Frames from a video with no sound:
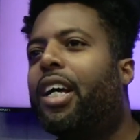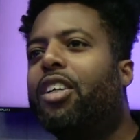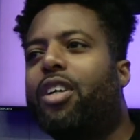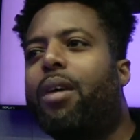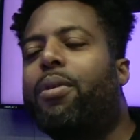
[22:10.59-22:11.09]

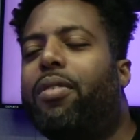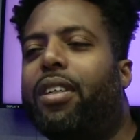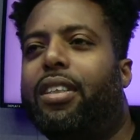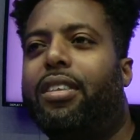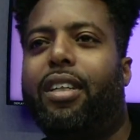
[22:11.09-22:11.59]
Some of it
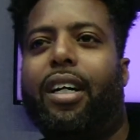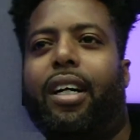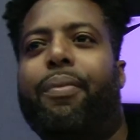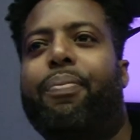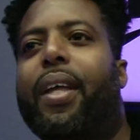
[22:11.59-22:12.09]
is,
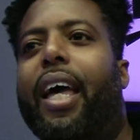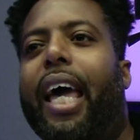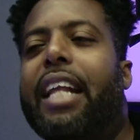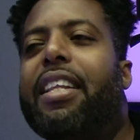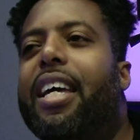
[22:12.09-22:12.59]
and
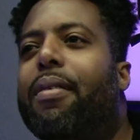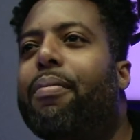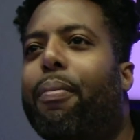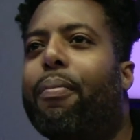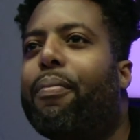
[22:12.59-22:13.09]
then,